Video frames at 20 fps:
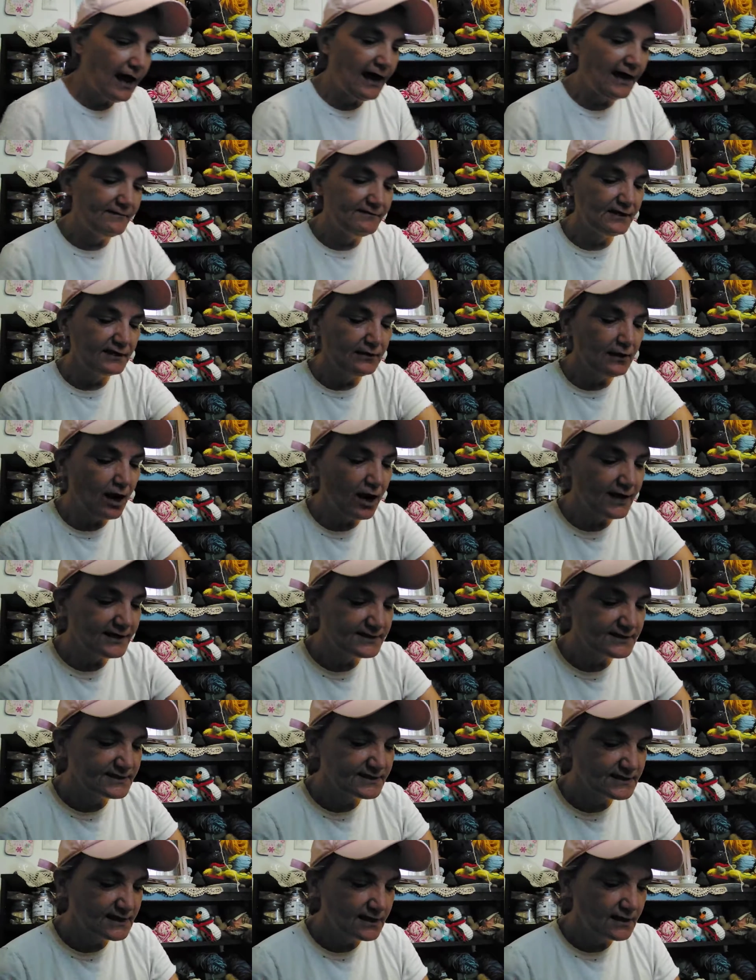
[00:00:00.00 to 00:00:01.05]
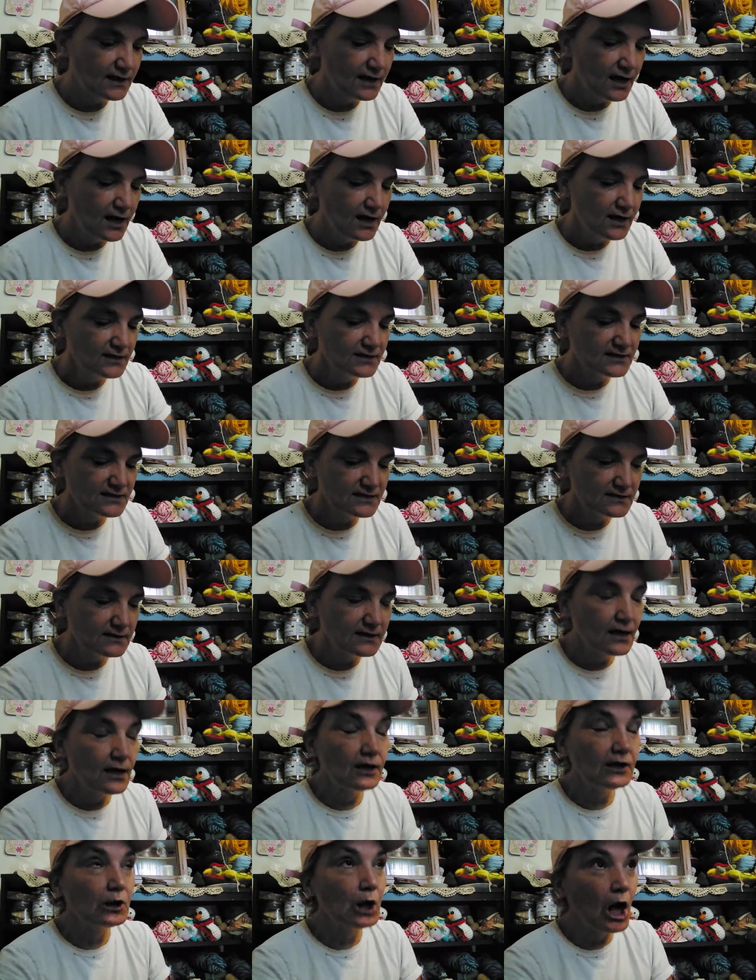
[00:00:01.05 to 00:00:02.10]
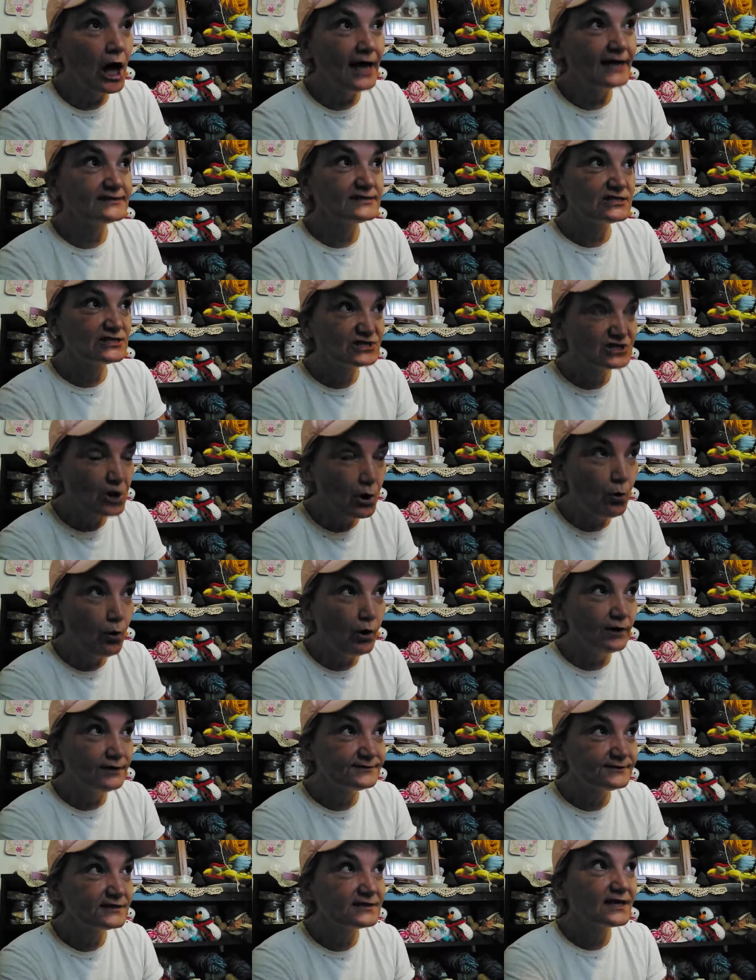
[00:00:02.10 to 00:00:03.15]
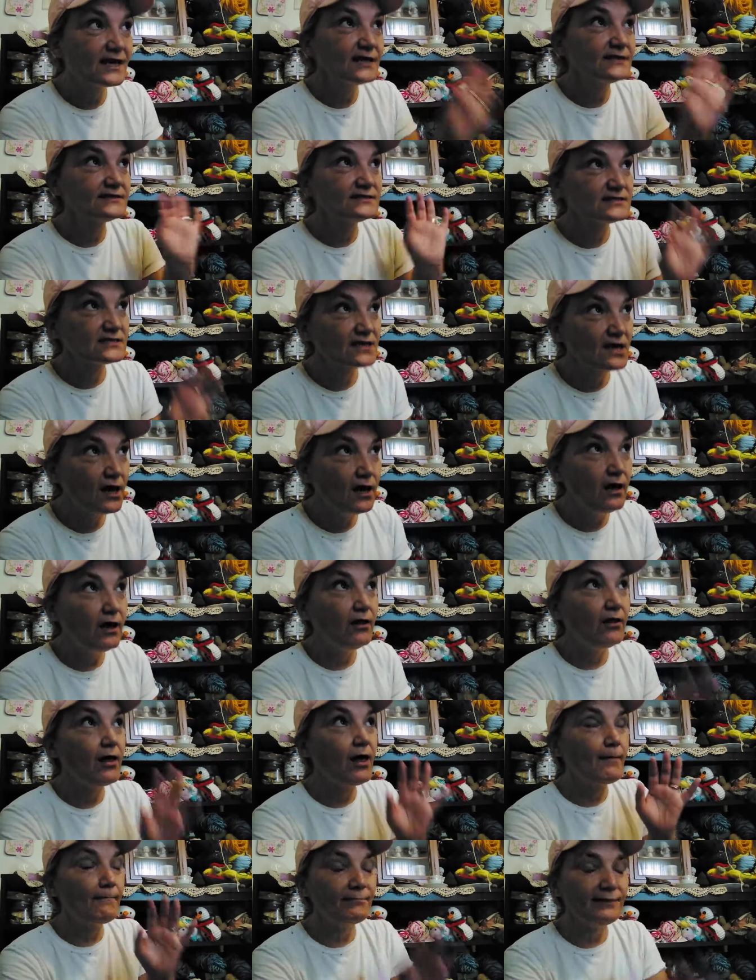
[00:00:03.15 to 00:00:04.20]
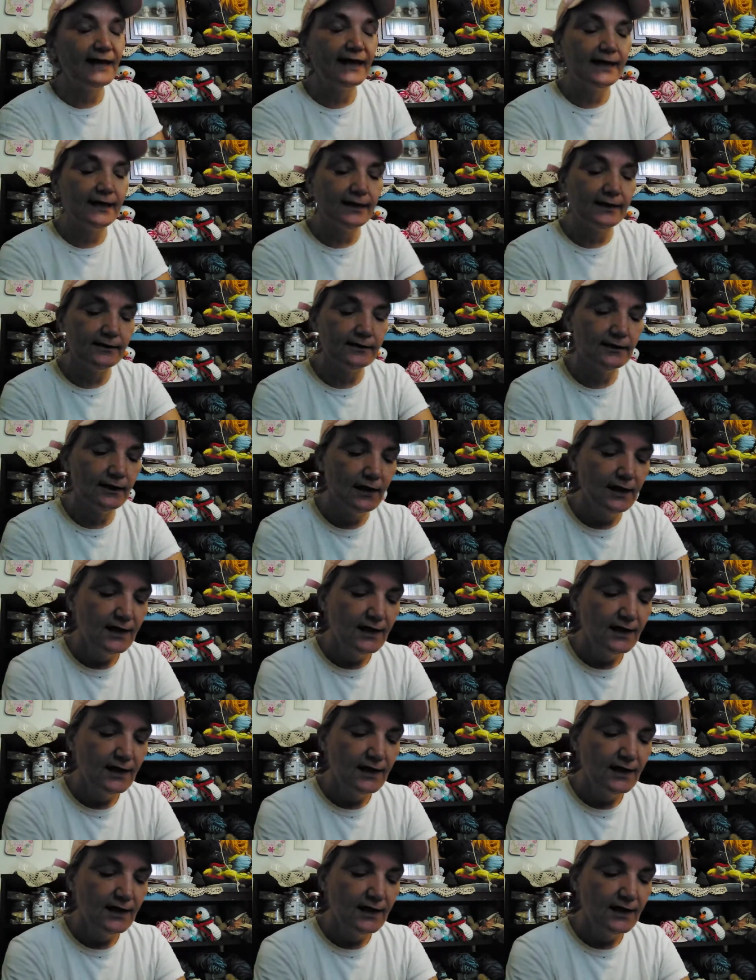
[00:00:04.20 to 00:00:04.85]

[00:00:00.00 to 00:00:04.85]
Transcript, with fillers: on the lost lost souls skull blanket.